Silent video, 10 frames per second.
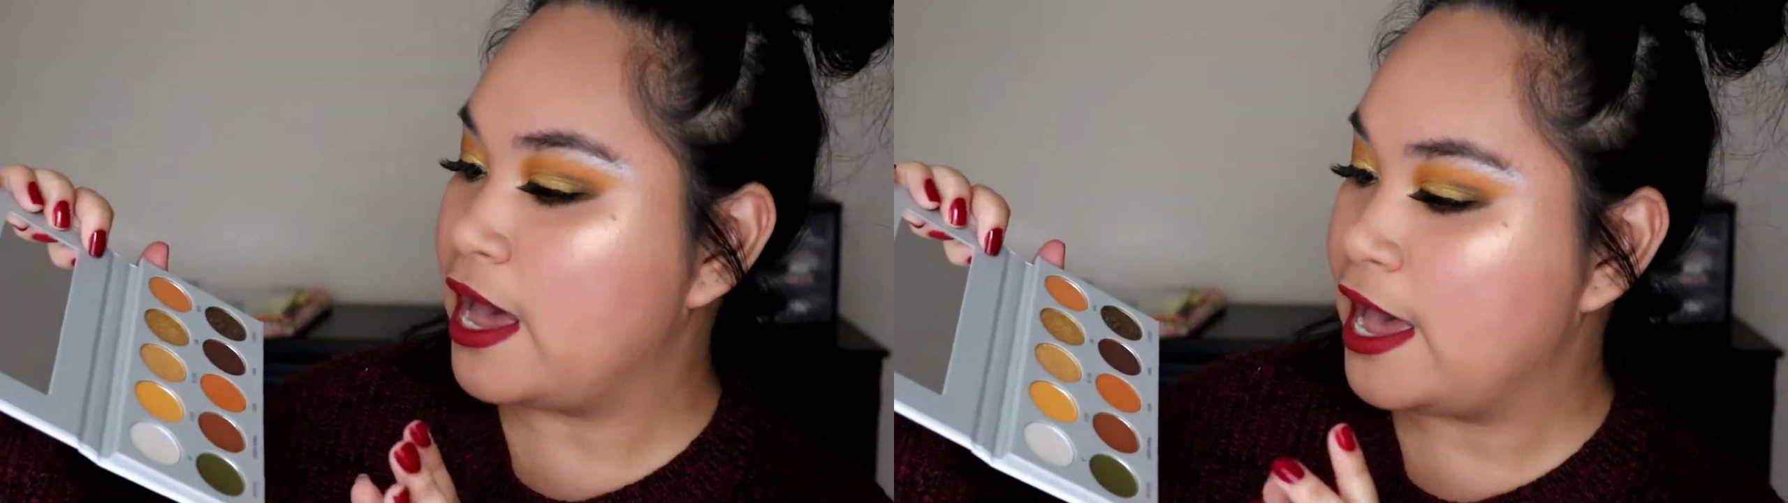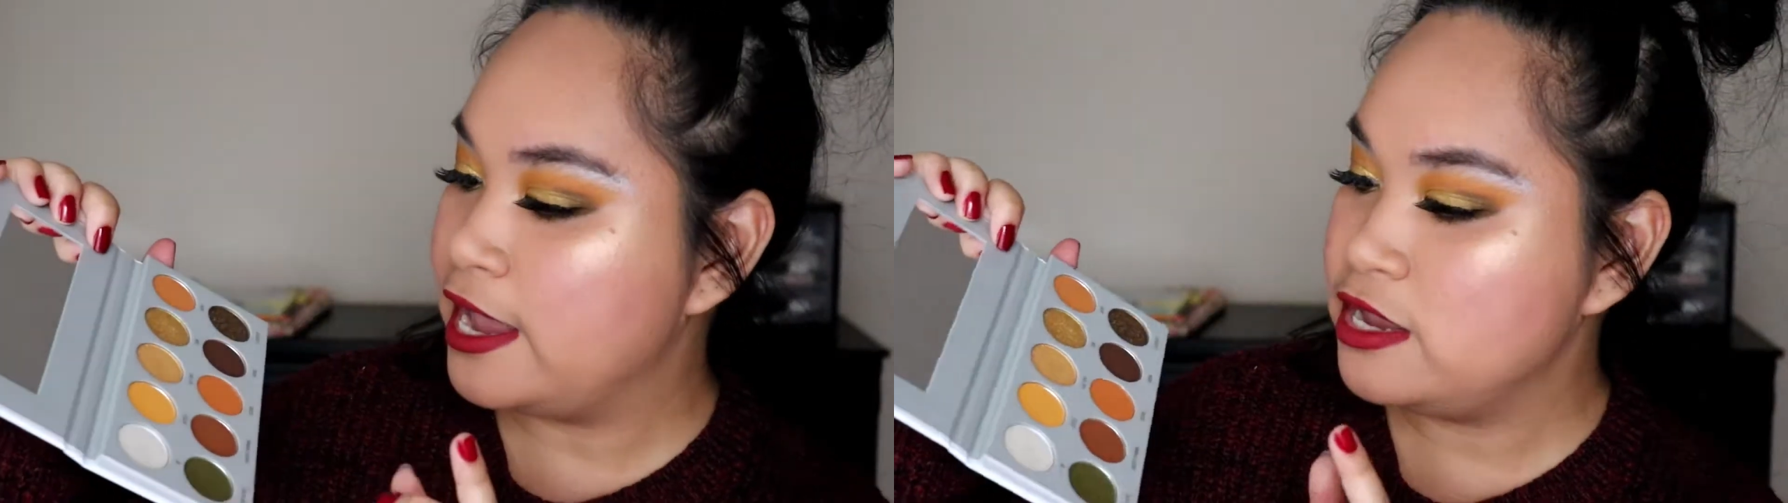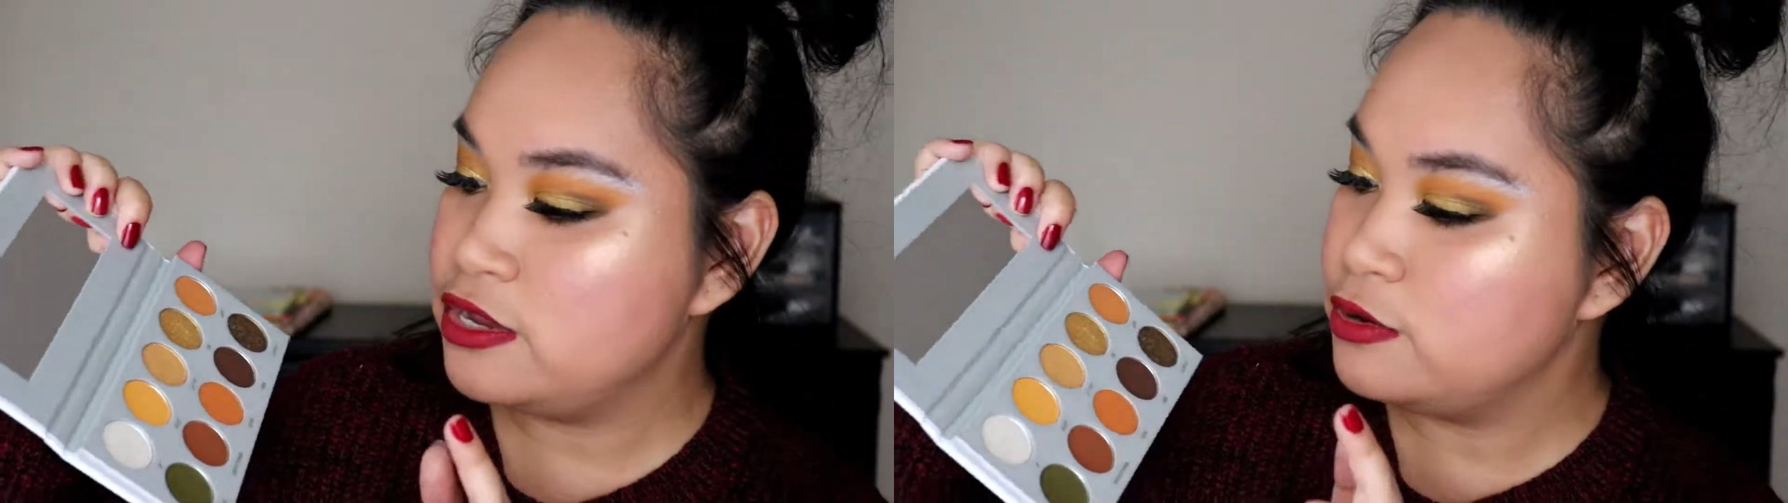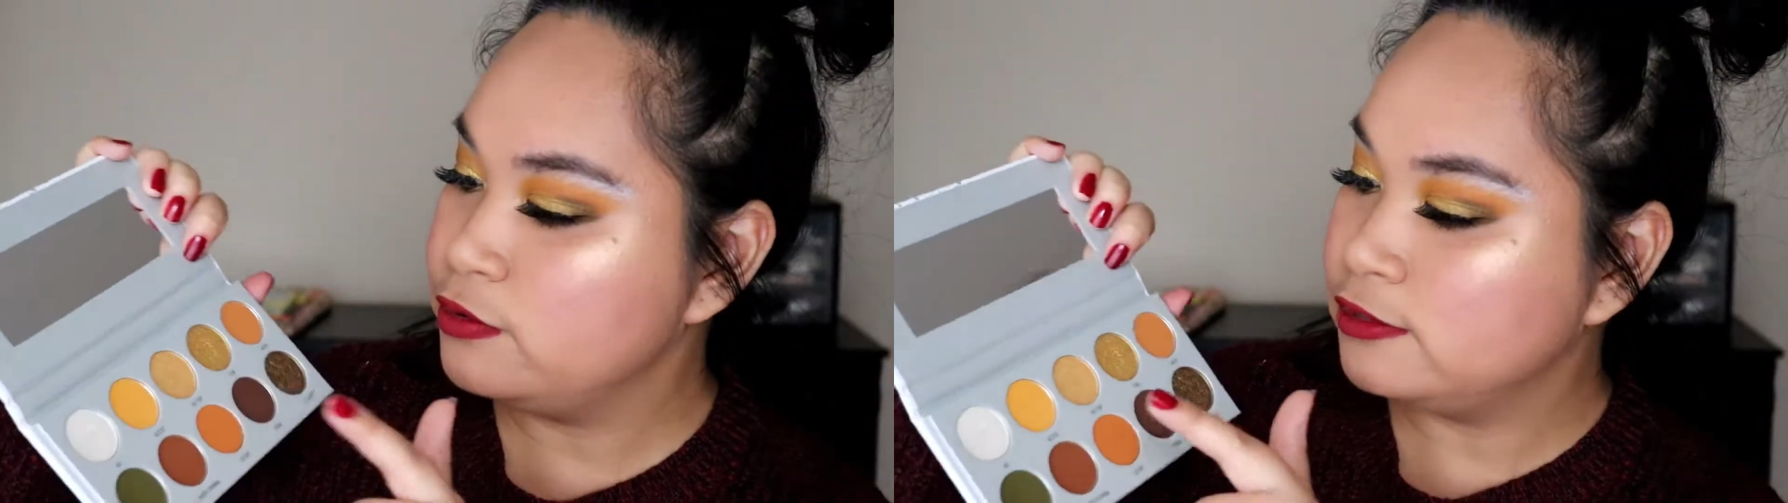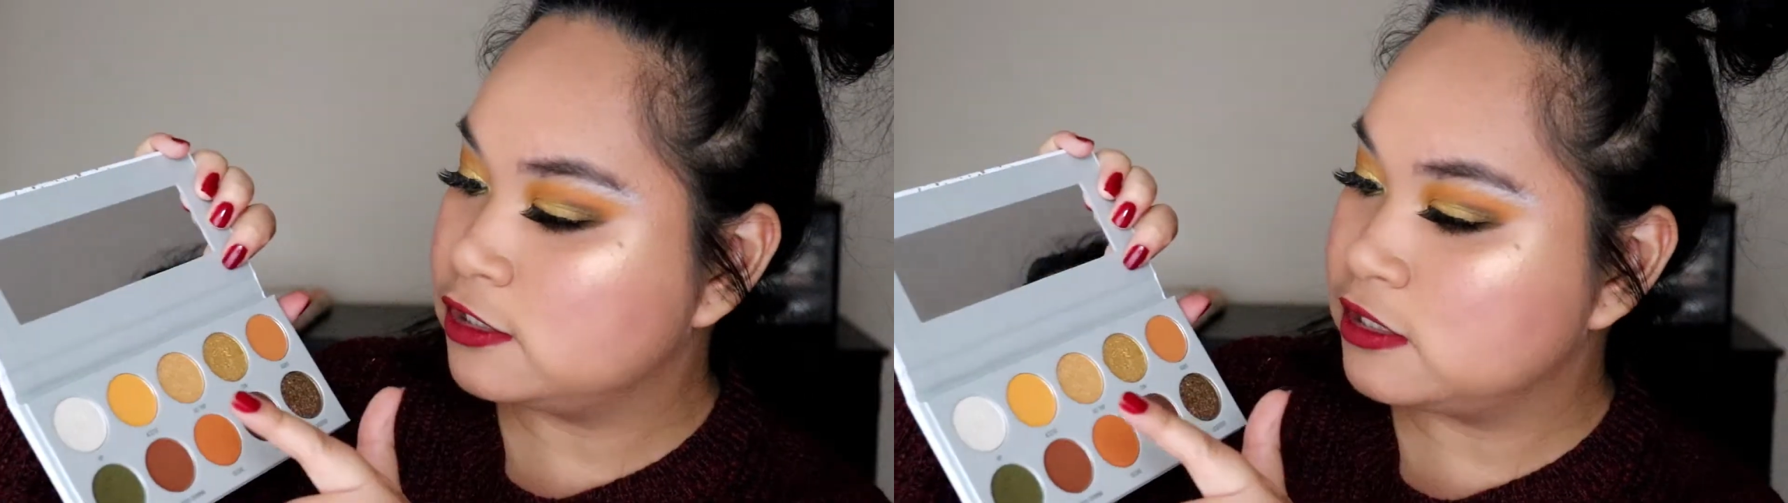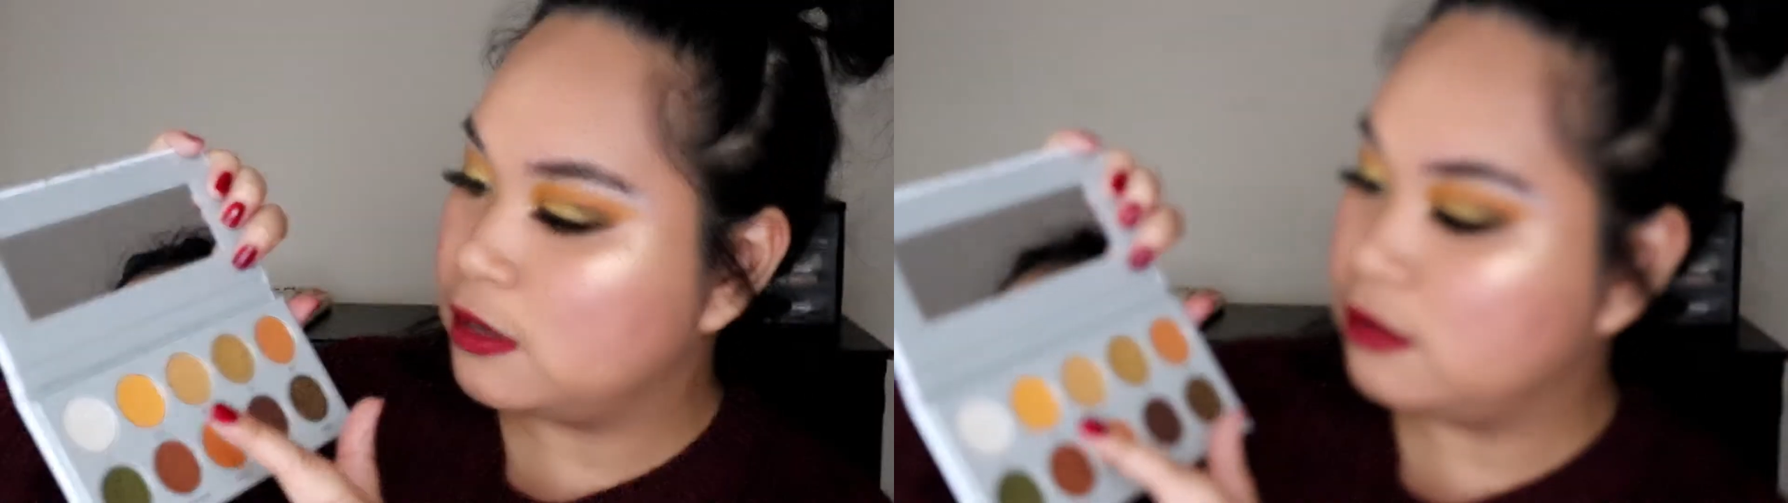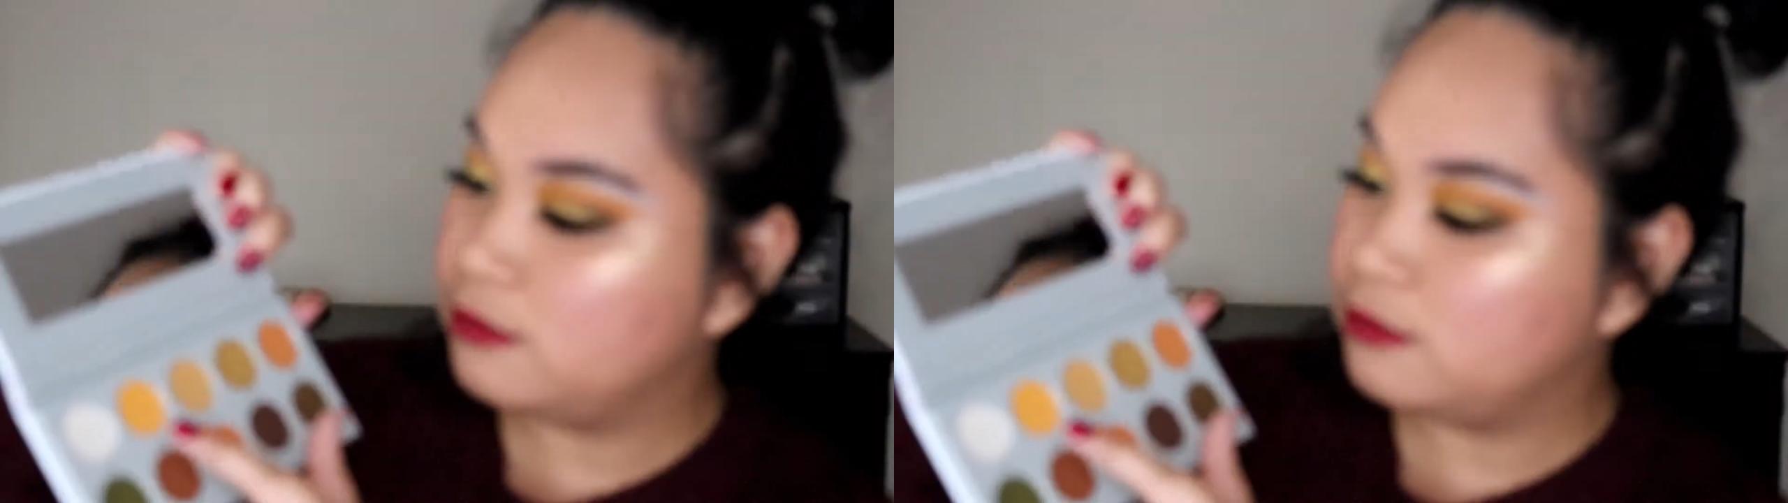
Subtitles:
I use